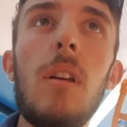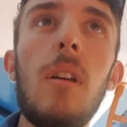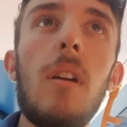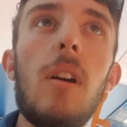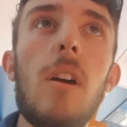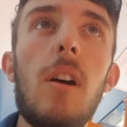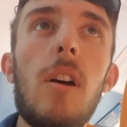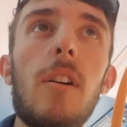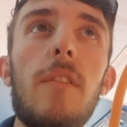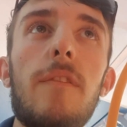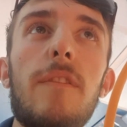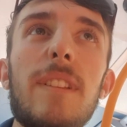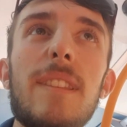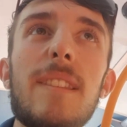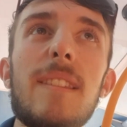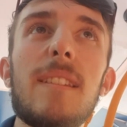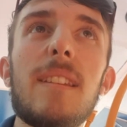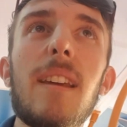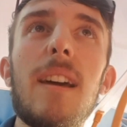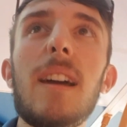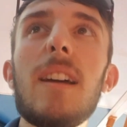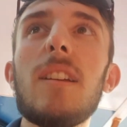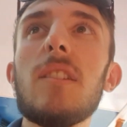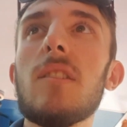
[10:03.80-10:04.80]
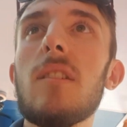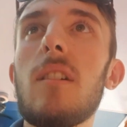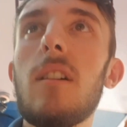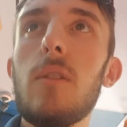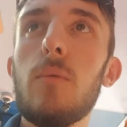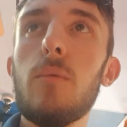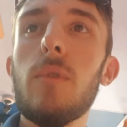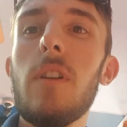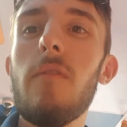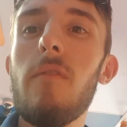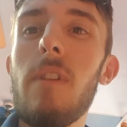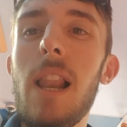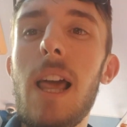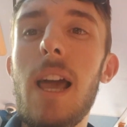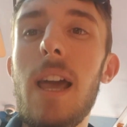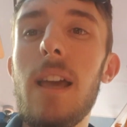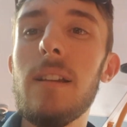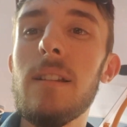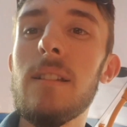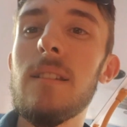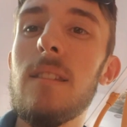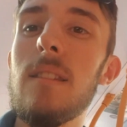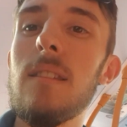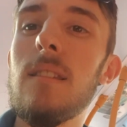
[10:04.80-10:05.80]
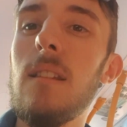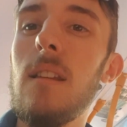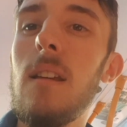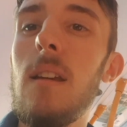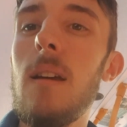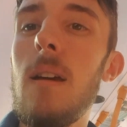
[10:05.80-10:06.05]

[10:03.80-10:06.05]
for today. I just kind of want to relax.